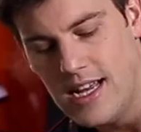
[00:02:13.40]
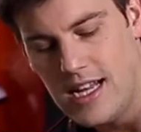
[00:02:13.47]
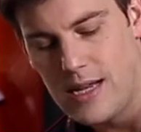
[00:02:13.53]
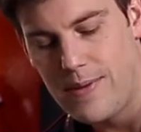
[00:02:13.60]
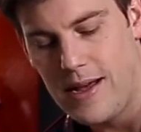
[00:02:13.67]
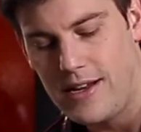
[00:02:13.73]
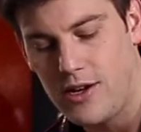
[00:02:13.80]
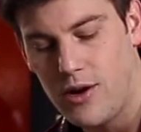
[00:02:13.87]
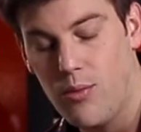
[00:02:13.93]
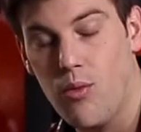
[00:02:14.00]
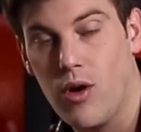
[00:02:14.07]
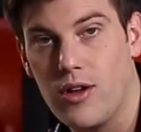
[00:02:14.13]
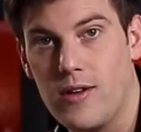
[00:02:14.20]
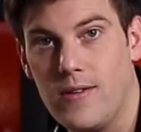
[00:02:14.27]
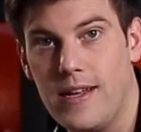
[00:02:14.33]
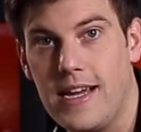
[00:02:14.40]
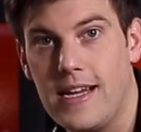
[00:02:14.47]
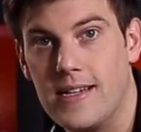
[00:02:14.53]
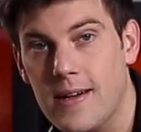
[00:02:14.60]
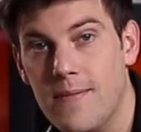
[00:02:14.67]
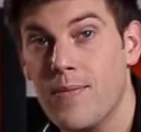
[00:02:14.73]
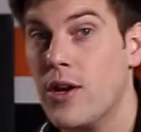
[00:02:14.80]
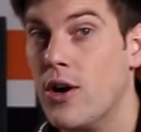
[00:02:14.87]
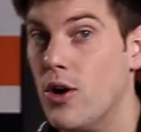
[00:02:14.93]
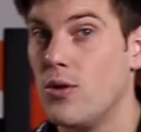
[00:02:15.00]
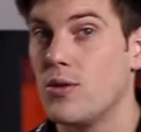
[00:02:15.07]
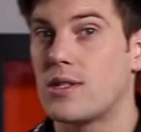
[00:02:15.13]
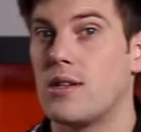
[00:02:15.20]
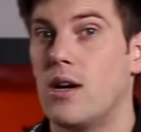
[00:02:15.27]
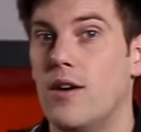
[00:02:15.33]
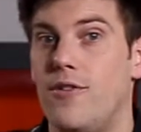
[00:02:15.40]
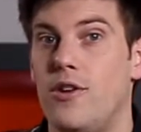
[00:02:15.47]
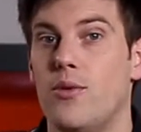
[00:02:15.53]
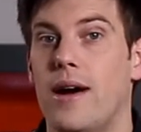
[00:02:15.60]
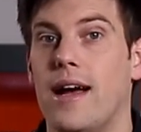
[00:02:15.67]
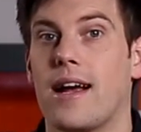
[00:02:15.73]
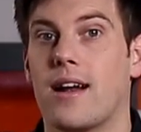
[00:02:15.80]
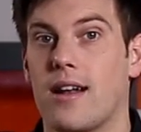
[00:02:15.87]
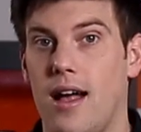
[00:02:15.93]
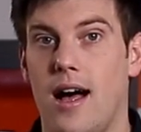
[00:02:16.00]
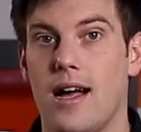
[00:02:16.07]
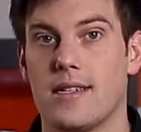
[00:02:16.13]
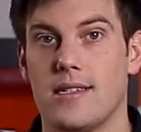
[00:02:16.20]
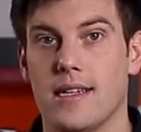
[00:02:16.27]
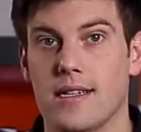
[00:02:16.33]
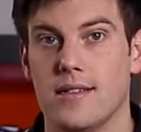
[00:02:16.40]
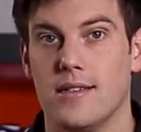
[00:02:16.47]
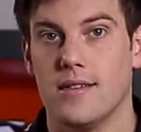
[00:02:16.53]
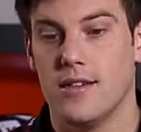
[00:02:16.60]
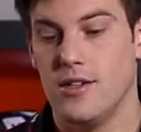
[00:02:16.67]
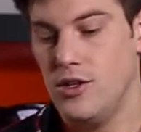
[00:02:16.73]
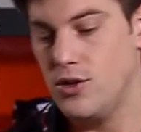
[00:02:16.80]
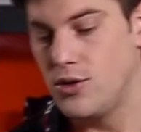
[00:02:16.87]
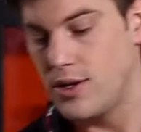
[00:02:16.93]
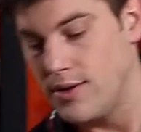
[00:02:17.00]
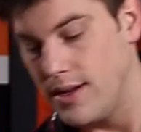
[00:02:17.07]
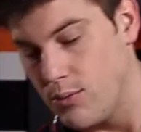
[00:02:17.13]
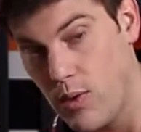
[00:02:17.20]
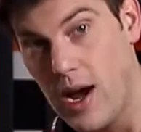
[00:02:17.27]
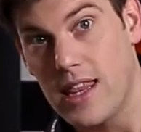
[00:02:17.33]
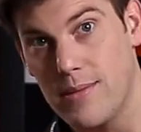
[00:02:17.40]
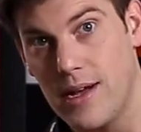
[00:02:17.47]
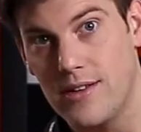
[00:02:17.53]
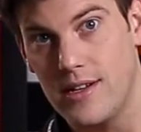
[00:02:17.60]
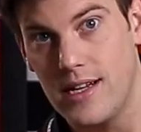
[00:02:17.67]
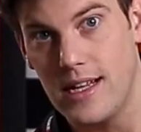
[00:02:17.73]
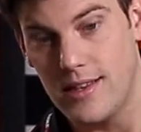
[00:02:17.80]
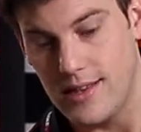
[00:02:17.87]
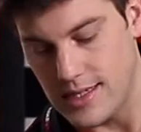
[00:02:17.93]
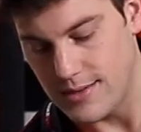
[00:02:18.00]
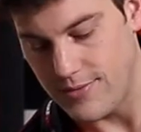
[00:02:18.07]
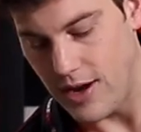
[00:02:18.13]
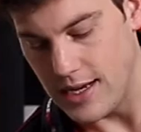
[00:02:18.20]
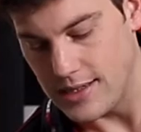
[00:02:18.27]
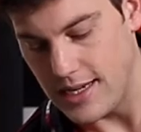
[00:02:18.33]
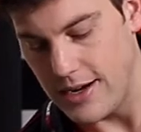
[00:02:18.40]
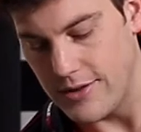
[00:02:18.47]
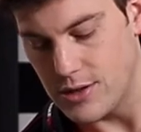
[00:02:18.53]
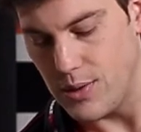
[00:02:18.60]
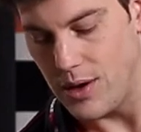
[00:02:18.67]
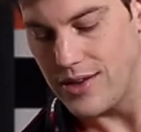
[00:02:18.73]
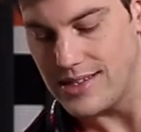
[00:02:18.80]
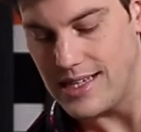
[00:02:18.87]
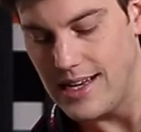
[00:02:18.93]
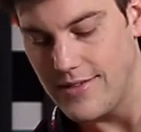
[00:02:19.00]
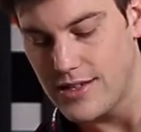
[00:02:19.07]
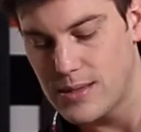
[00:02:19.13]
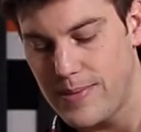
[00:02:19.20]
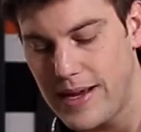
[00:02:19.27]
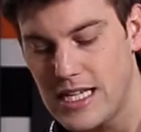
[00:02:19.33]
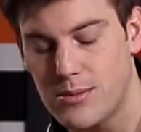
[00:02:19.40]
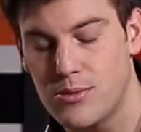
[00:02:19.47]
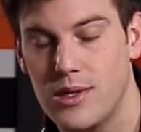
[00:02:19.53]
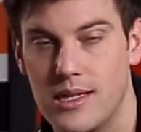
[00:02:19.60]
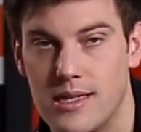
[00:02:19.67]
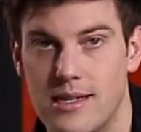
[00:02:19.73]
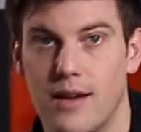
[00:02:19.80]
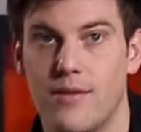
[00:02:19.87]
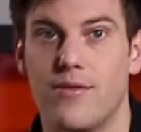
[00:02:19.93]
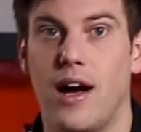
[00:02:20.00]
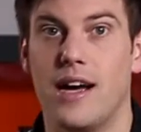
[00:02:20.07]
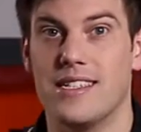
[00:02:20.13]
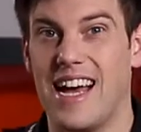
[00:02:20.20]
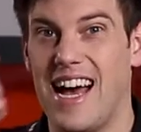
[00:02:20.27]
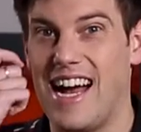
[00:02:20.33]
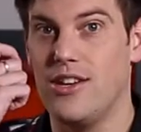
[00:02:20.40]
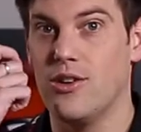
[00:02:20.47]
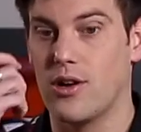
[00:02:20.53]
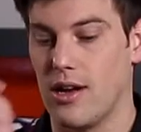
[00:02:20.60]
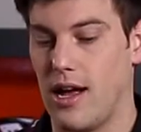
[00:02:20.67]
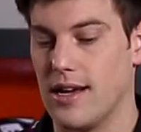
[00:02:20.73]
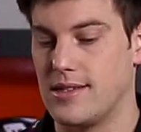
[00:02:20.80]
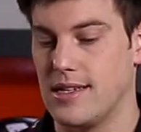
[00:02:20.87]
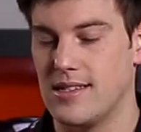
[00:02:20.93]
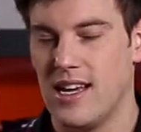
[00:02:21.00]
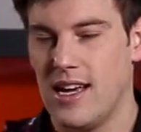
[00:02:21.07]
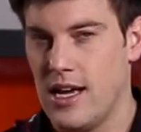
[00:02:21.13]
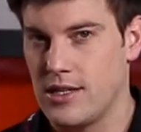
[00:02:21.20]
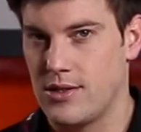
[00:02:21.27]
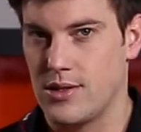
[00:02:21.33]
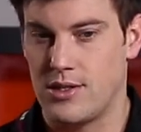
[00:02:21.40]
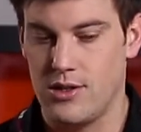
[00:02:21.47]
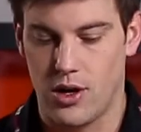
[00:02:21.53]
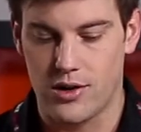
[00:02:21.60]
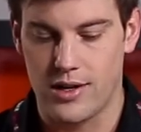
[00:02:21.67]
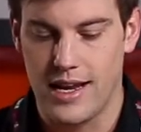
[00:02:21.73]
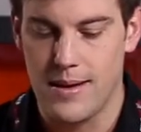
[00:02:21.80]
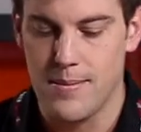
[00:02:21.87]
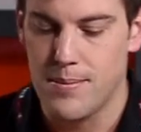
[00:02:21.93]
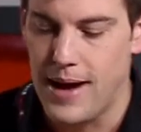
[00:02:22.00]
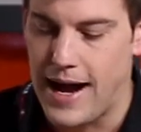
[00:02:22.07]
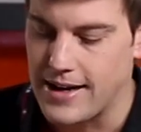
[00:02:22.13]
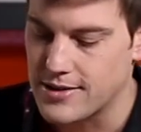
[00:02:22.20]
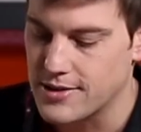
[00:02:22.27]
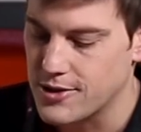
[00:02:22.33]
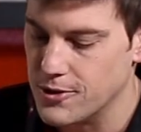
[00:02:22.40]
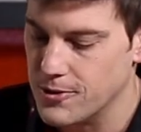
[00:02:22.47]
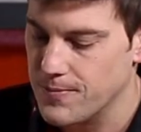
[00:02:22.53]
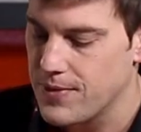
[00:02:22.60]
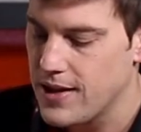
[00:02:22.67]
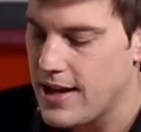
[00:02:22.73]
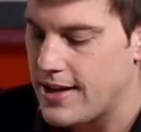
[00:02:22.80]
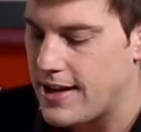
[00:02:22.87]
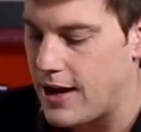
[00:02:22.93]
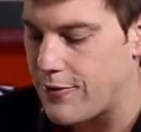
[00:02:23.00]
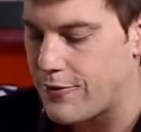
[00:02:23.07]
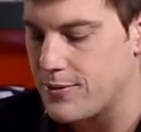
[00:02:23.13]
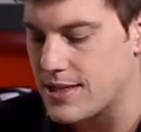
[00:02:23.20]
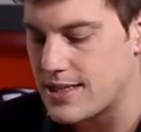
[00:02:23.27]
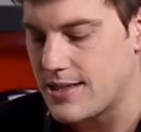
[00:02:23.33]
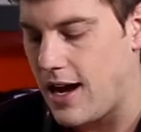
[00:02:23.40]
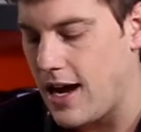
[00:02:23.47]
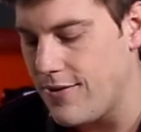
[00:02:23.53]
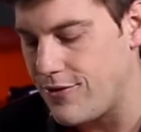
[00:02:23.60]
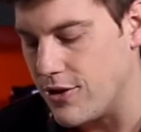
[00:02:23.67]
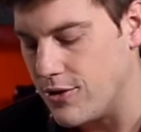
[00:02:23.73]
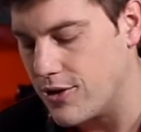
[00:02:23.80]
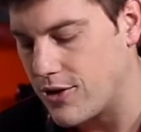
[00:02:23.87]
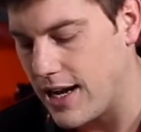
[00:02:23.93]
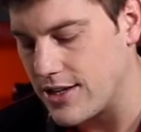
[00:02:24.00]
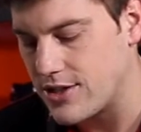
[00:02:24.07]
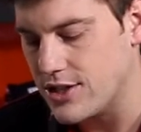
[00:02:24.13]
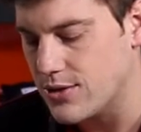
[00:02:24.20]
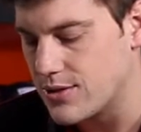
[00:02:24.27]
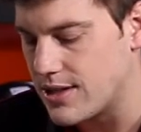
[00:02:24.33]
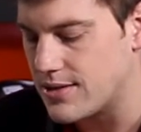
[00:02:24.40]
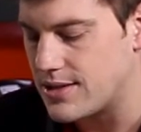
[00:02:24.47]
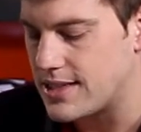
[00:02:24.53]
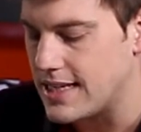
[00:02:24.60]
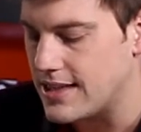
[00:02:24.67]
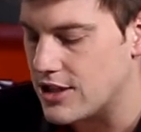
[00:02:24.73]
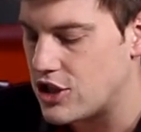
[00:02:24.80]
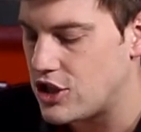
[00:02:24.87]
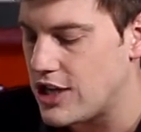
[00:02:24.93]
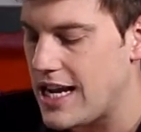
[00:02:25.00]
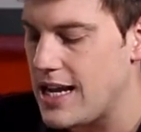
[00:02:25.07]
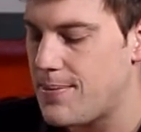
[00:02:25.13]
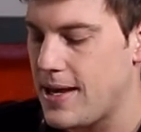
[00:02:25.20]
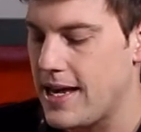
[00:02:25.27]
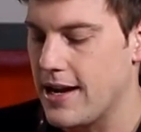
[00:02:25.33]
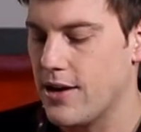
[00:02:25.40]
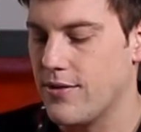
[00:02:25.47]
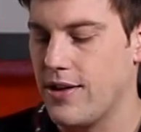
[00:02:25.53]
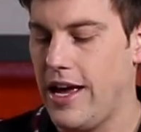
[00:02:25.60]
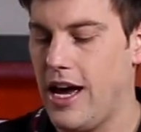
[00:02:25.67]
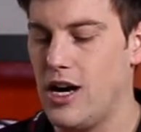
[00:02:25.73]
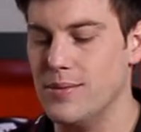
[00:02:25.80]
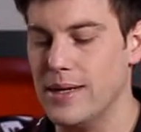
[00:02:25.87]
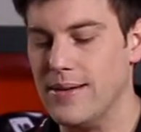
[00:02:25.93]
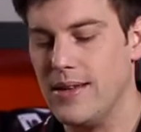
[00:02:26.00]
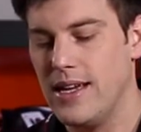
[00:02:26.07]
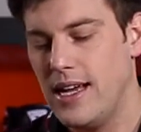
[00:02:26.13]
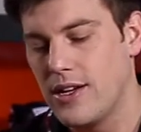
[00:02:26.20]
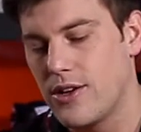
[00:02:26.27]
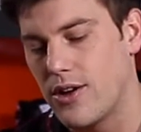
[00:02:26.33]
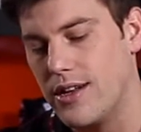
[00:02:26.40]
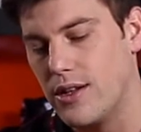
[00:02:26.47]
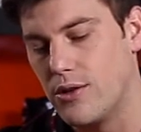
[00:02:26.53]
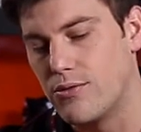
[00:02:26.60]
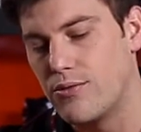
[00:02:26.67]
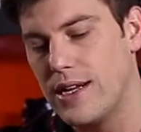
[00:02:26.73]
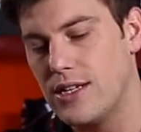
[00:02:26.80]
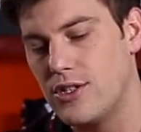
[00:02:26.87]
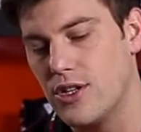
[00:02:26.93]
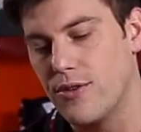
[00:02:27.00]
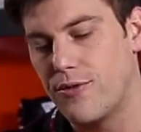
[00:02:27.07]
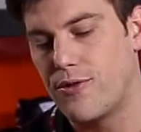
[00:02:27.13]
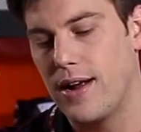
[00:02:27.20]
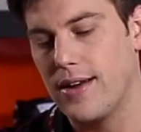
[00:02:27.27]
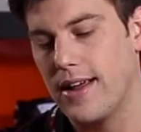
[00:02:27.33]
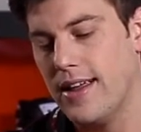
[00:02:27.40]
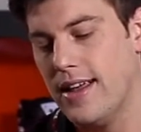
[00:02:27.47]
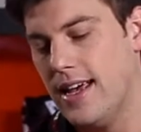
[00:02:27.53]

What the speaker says: depending on what you need. Also, if you wear glasses, you can wear them underneath this visor here as well. There's enough space between the sun visor and your glasses, so it's not going to impact at all. Now, from the side view, you can actually also see the shape here of the helmet. Got a little ridge at the front,